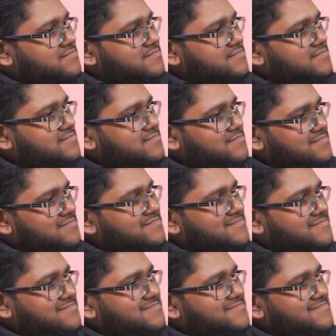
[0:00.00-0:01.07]

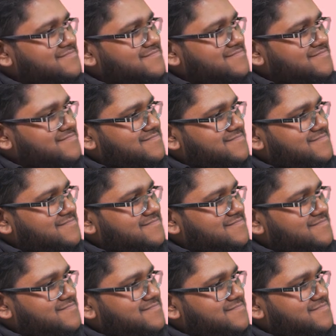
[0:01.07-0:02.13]

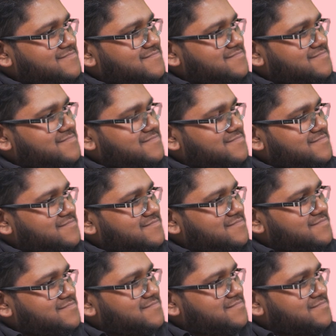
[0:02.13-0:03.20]

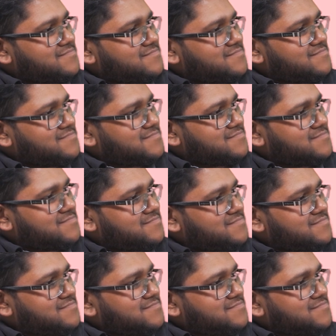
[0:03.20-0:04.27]

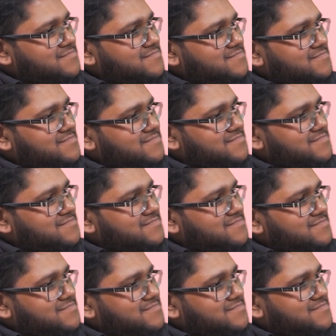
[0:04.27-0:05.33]

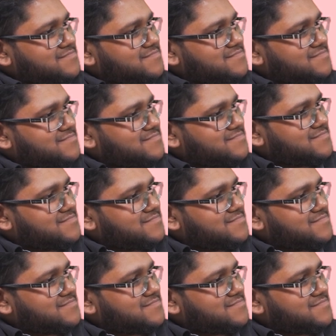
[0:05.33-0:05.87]
No words are spoken by the person on screen.